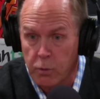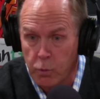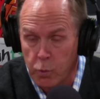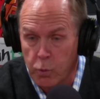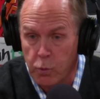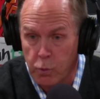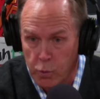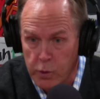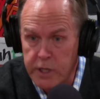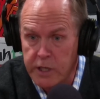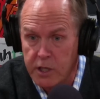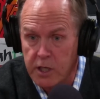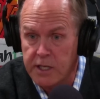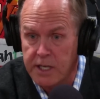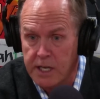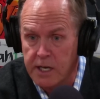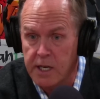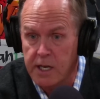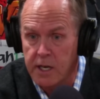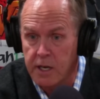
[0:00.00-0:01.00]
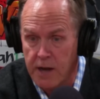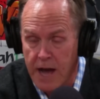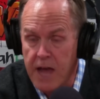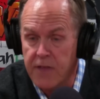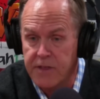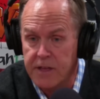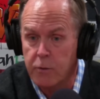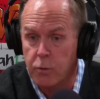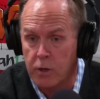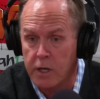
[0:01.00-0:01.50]
We could get in. I
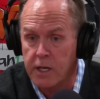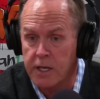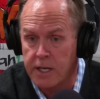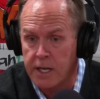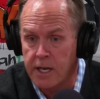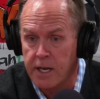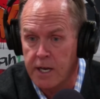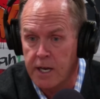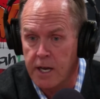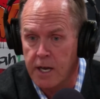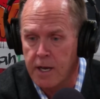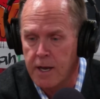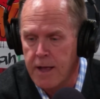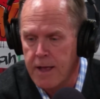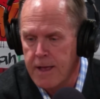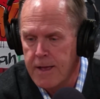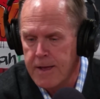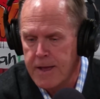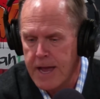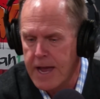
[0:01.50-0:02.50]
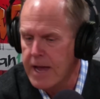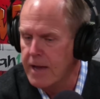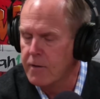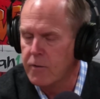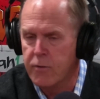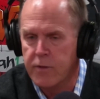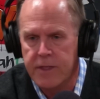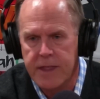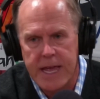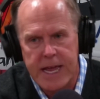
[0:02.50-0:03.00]
think we're going to get in. And
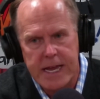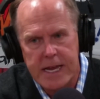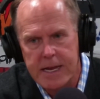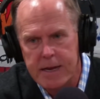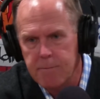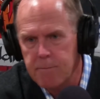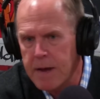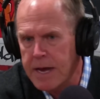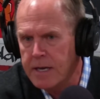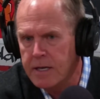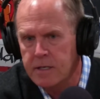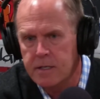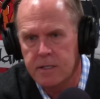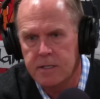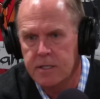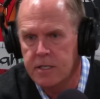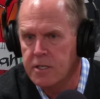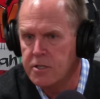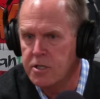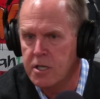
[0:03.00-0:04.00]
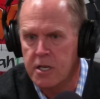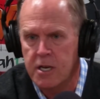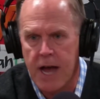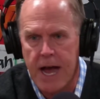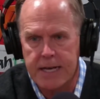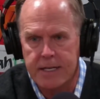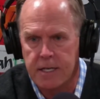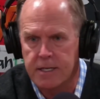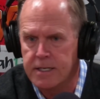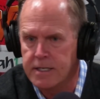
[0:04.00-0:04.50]
they made a decision
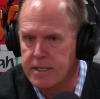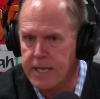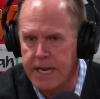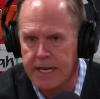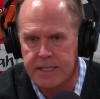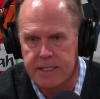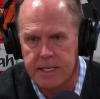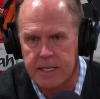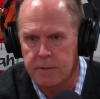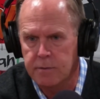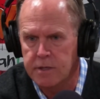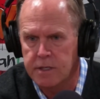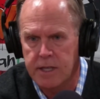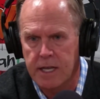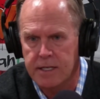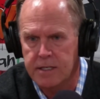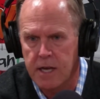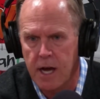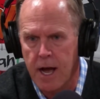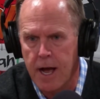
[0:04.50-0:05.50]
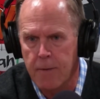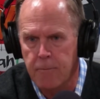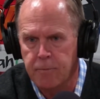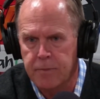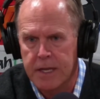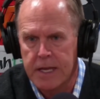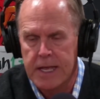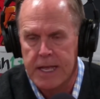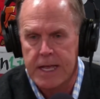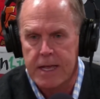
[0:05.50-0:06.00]
not to take teams at that time.
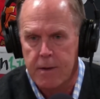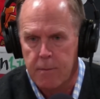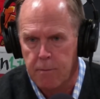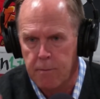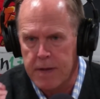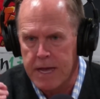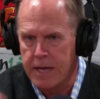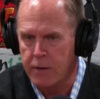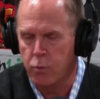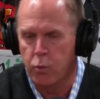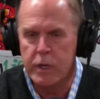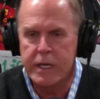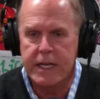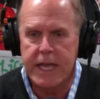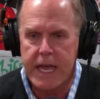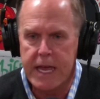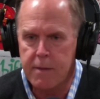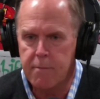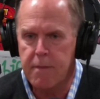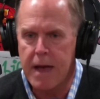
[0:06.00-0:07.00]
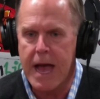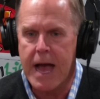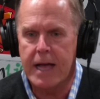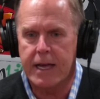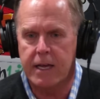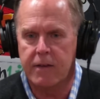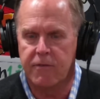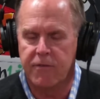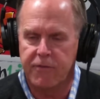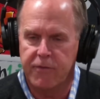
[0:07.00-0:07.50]
And we came back
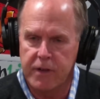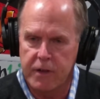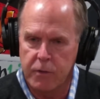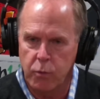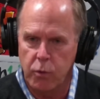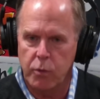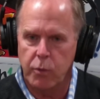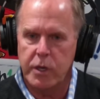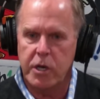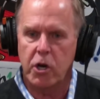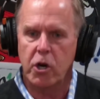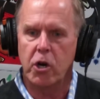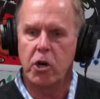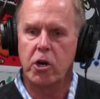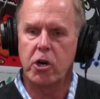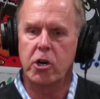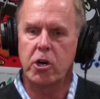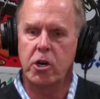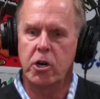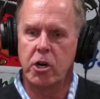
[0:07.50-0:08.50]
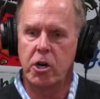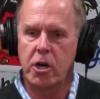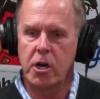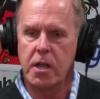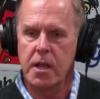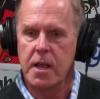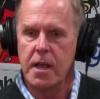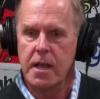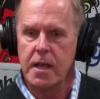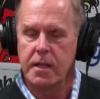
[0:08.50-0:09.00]
and when we heard
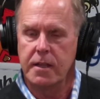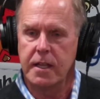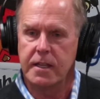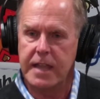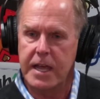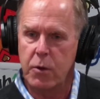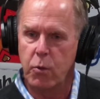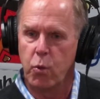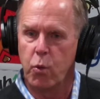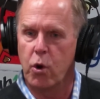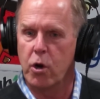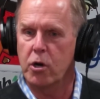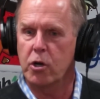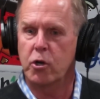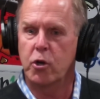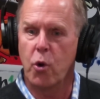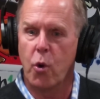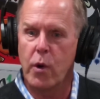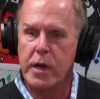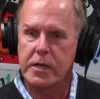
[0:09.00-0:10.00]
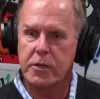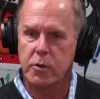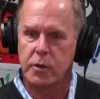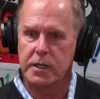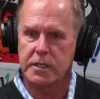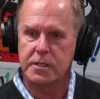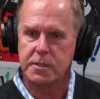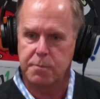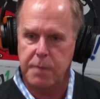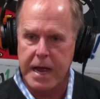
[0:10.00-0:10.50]
that they weren't going to
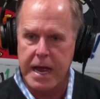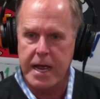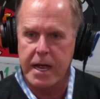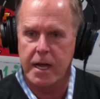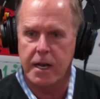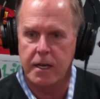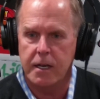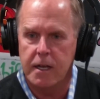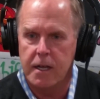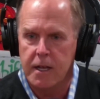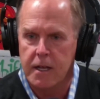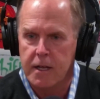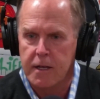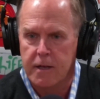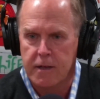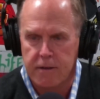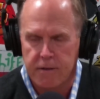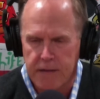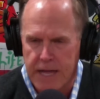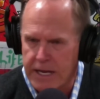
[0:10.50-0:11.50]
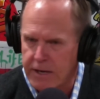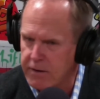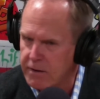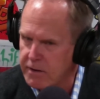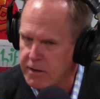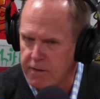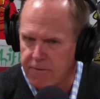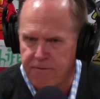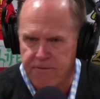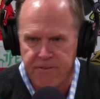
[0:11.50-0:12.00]
expand, like
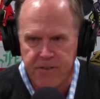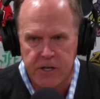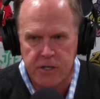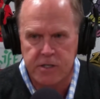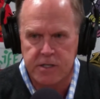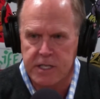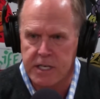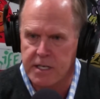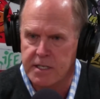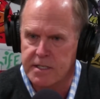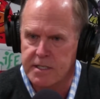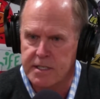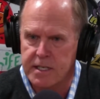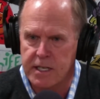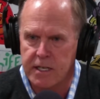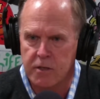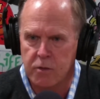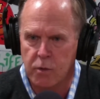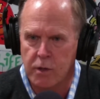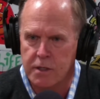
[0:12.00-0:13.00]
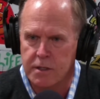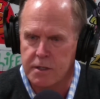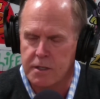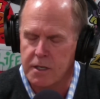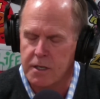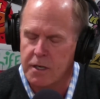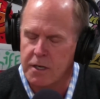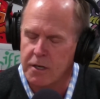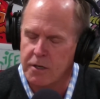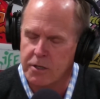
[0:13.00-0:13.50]
the first instinct was,
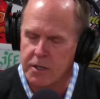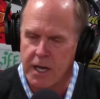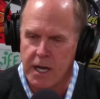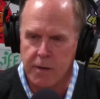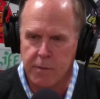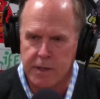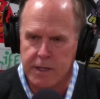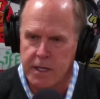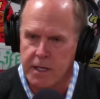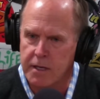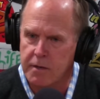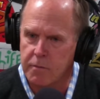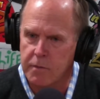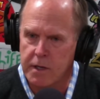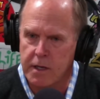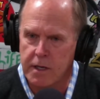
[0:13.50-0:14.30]
oh, you got to be kidding me.